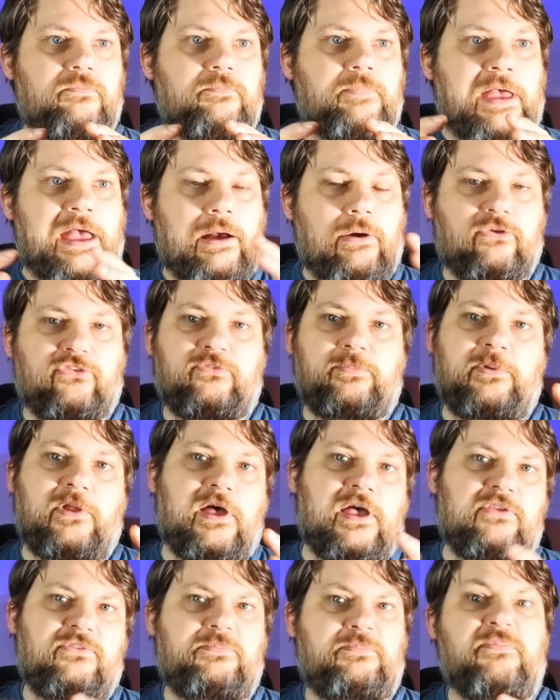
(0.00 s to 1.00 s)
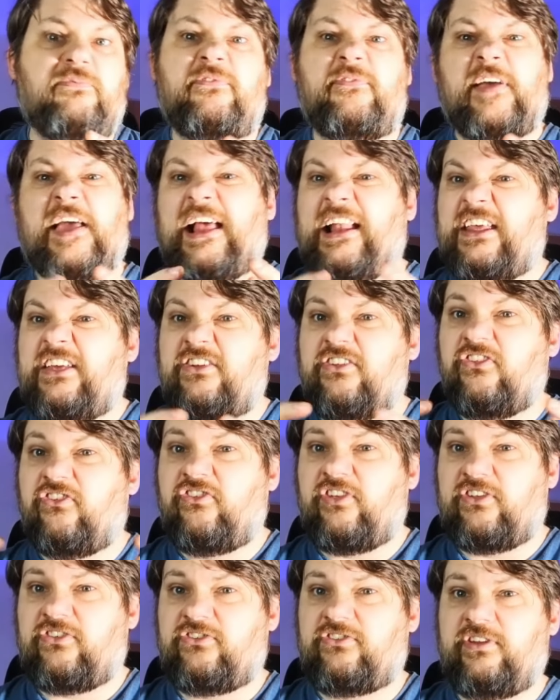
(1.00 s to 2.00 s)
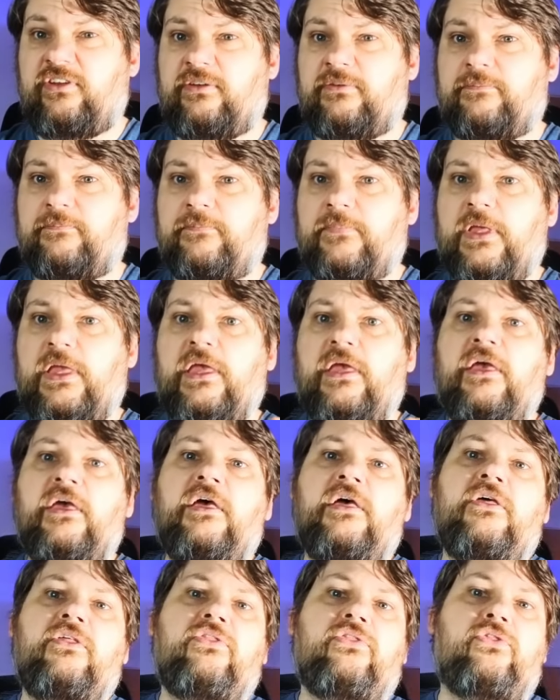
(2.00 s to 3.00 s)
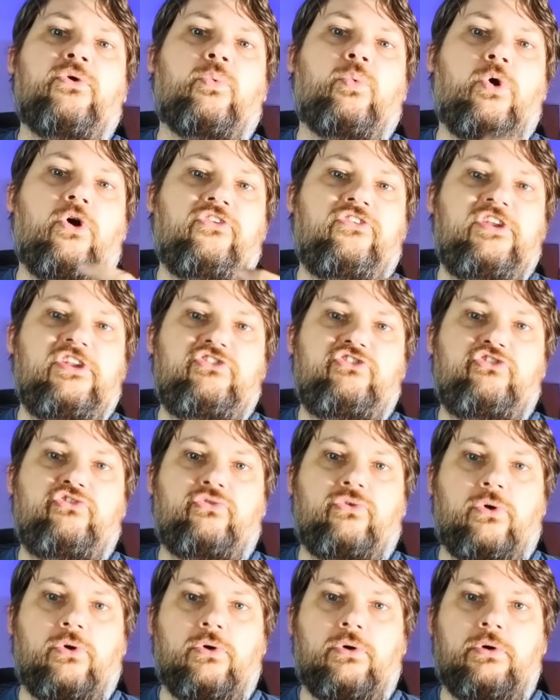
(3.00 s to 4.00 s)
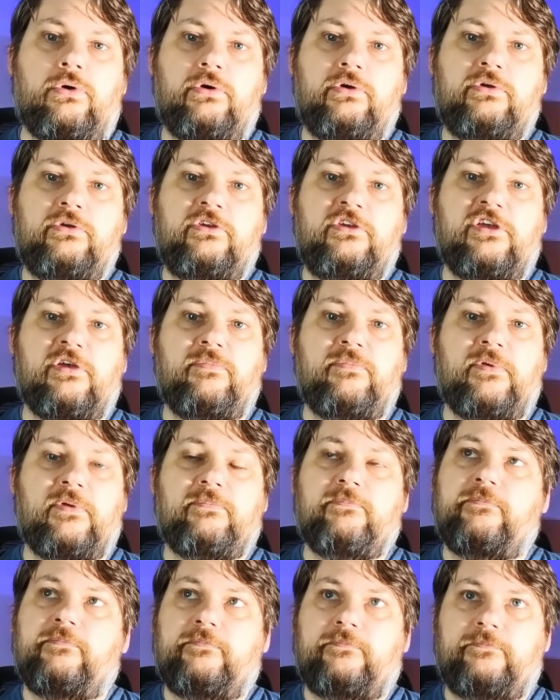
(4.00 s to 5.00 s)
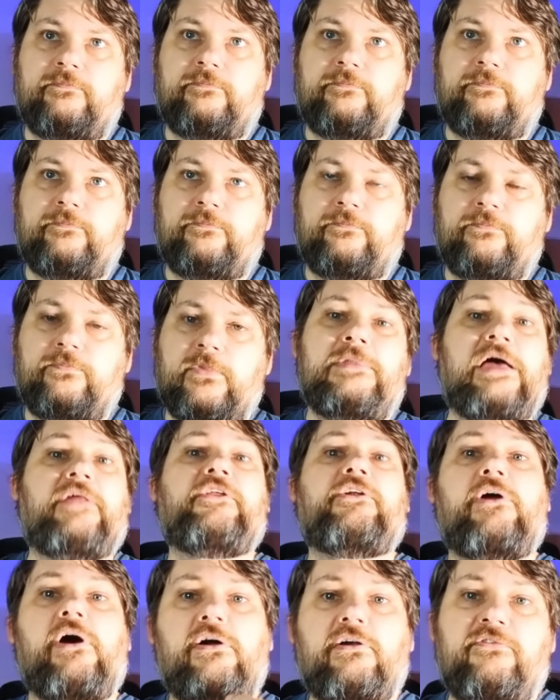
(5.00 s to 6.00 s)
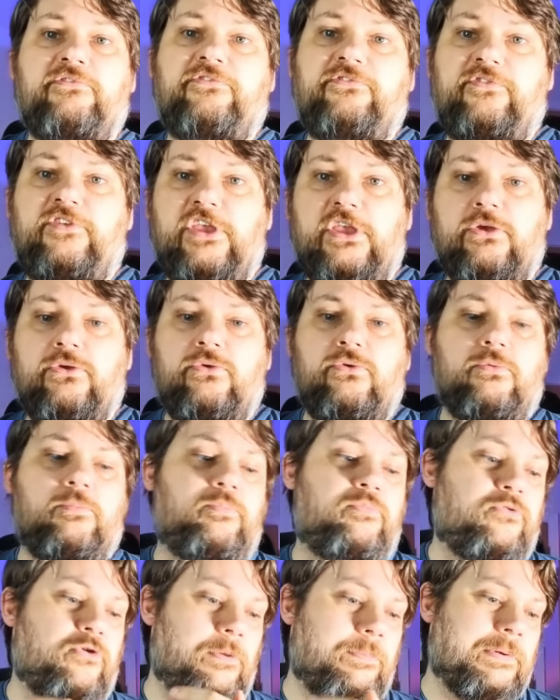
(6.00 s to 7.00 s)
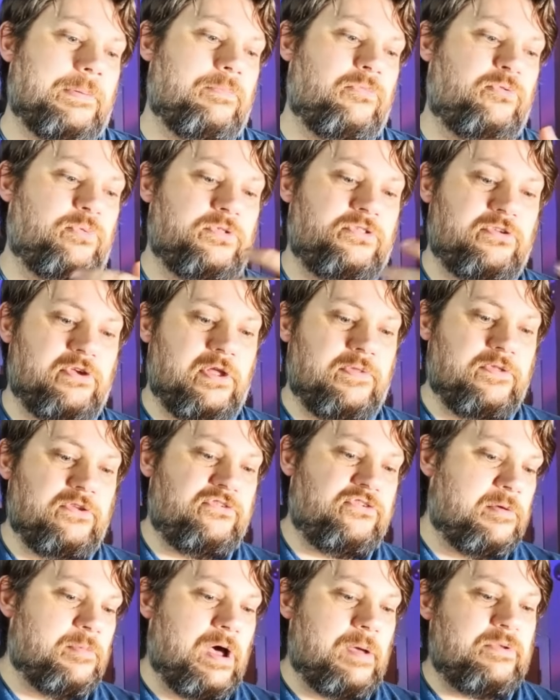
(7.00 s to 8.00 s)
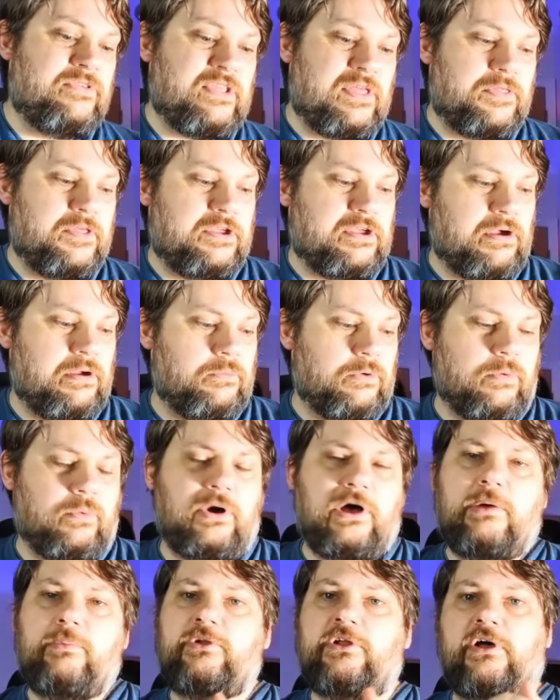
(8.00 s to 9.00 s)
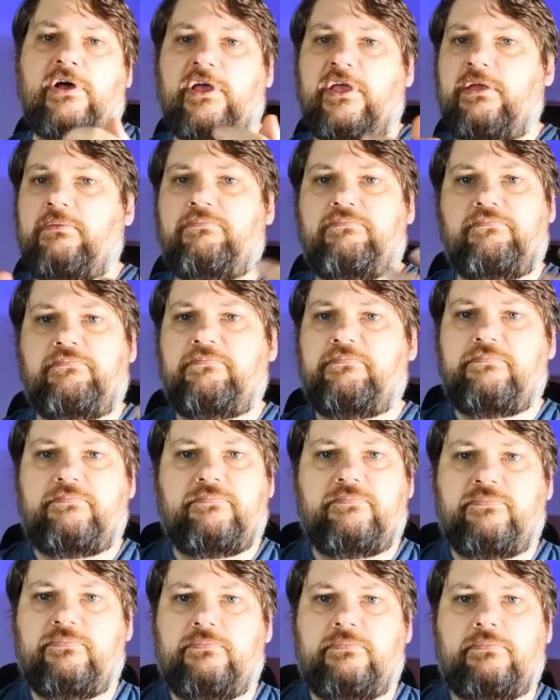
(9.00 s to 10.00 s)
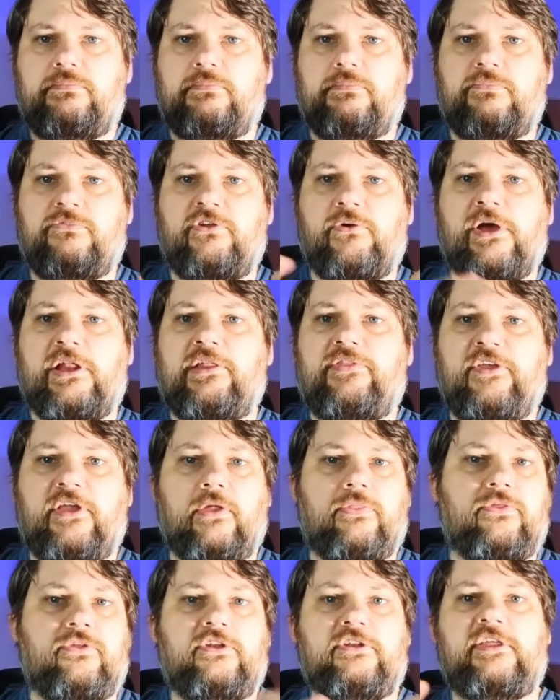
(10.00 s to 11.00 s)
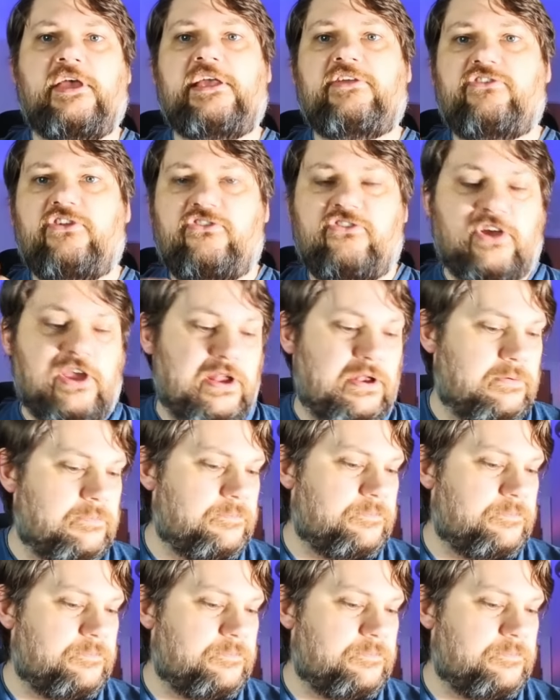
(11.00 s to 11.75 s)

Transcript: power supply is fairly consistent, the wattage draw can be... Now, there are a few problems with doing this. You might be sat there going, well, why would I do anything other than daisy chain?